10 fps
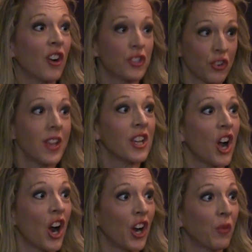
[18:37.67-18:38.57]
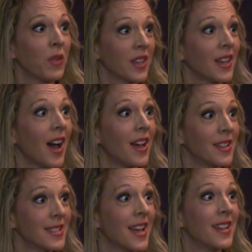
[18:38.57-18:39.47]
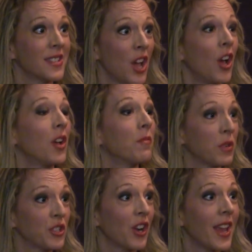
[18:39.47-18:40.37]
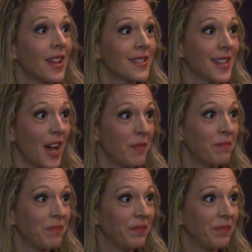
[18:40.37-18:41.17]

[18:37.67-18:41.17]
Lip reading: our train car, with a gun and says, put your hands up.